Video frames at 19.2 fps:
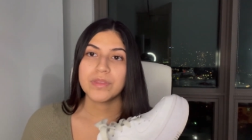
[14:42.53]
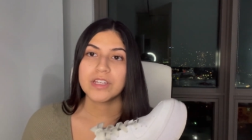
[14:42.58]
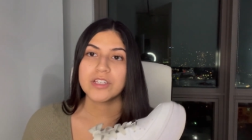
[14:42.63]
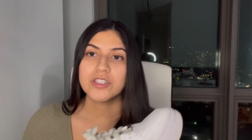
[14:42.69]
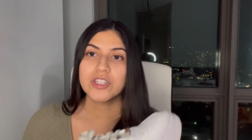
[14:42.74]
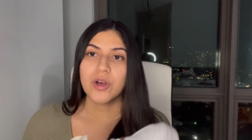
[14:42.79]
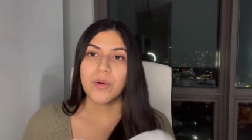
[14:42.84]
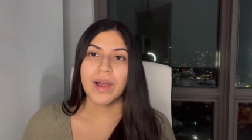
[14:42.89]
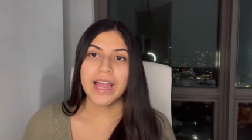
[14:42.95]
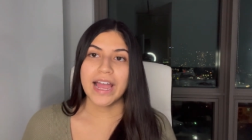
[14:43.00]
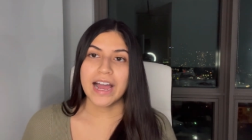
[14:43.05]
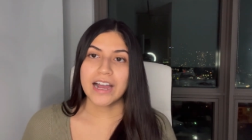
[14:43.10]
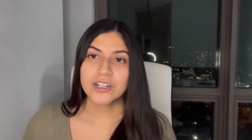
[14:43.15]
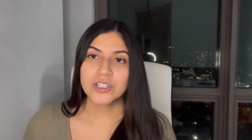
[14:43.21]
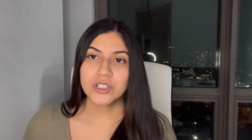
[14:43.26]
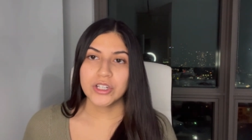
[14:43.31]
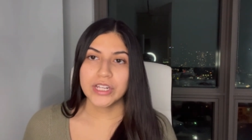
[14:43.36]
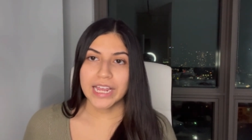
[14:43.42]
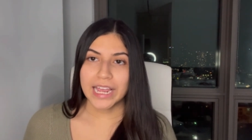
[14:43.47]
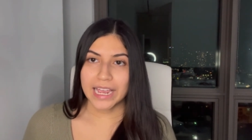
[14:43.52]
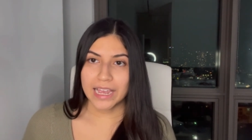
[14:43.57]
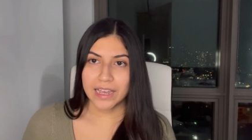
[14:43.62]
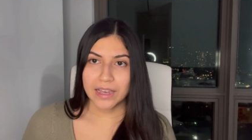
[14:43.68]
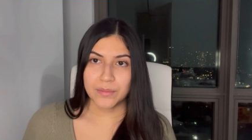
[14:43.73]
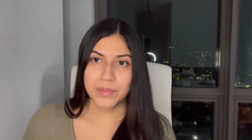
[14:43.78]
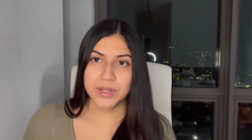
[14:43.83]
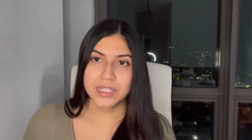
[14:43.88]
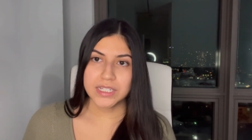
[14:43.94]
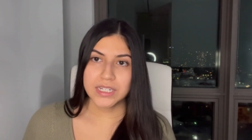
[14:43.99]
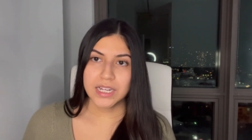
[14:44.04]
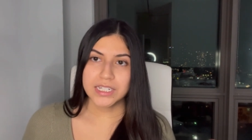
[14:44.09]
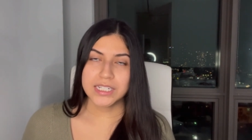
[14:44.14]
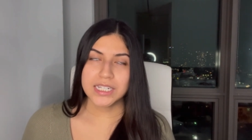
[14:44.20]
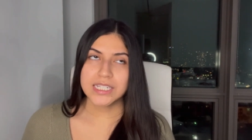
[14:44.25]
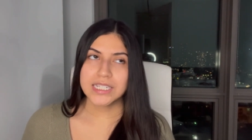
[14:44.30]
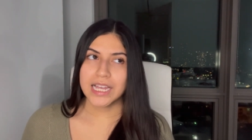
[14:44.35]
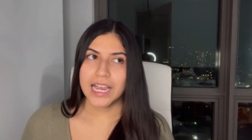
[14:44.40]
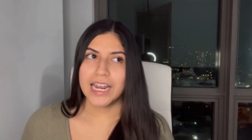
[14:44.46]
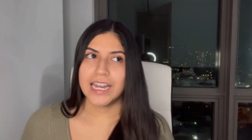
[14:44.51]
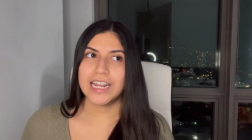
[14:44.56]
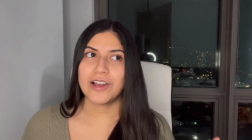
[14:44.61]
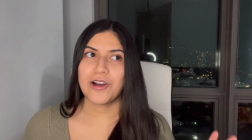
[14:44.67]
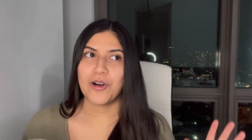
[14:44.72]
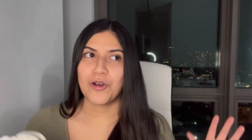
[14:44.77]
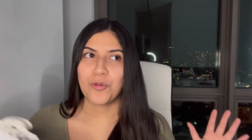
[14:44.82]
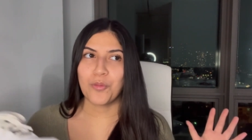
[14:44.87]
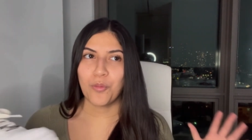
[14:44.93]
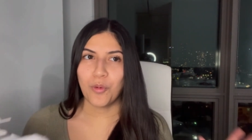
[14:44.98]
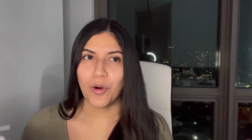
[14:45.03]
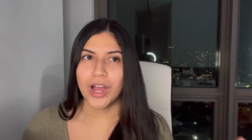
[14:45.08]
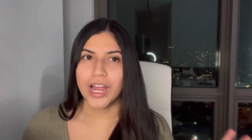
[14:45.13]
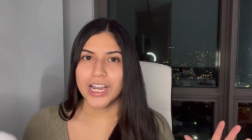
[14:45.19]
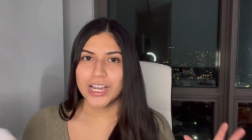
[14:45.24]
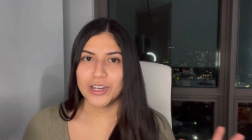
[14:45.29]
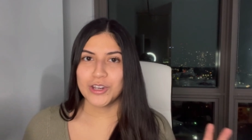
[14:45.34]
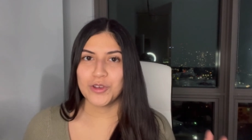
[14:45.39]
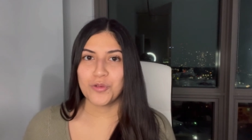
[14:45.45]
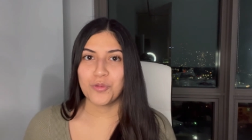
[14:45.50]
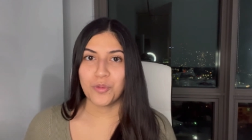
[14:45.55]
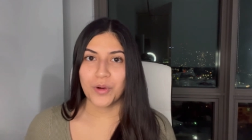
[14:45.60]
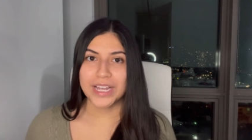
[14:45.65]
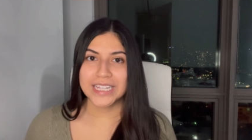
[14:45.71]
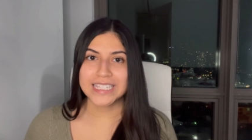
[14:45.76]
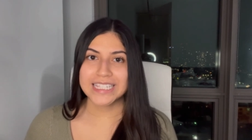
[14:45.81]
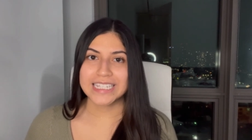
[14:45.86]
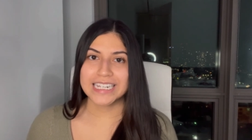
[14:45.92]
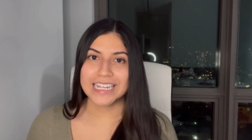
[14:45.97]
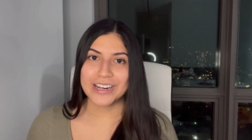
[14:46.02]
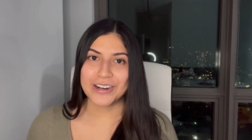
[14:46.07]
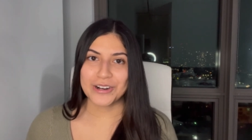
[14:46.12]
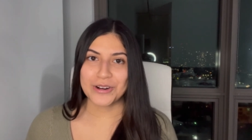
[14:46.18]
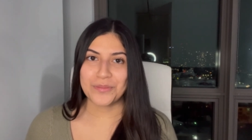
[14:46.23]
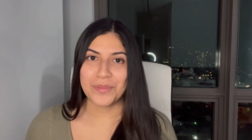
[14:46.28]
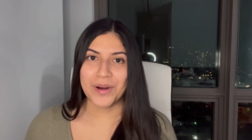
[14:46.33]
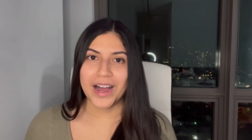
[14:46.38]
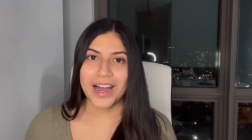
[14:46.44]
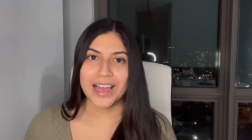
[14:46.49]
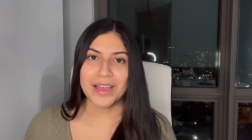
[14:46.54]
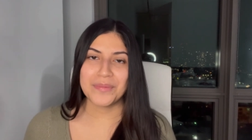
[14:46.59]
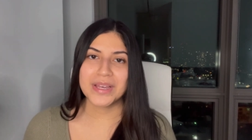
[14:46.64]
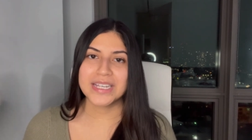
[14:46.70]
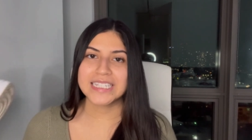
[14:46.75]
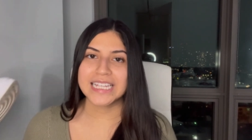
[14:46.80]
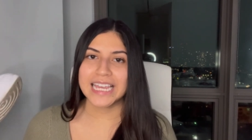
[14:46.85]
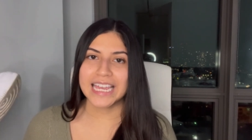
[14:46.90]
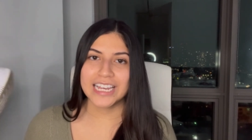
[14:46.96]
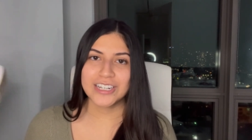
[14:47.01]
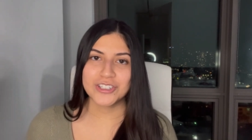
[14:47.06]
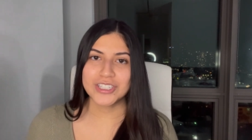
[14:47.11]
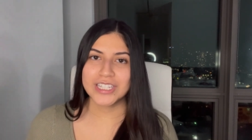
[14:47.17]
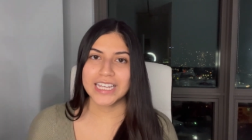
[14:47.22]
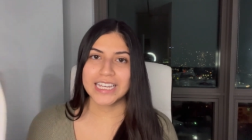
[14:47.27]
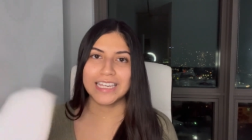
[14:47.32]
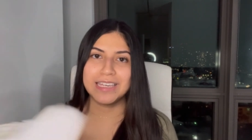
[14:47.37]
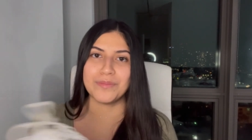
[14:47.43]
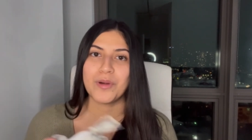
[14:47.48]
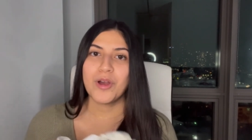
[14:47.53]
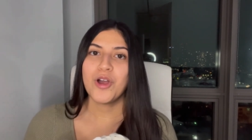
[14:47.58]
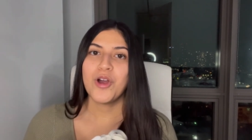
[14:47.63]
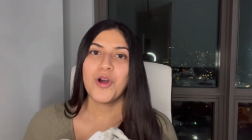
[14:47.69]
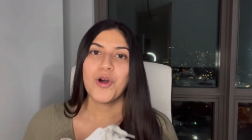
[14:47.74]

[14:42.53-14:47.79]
So I actually am deciding on what new white sneaker to buy, because I can't just like keep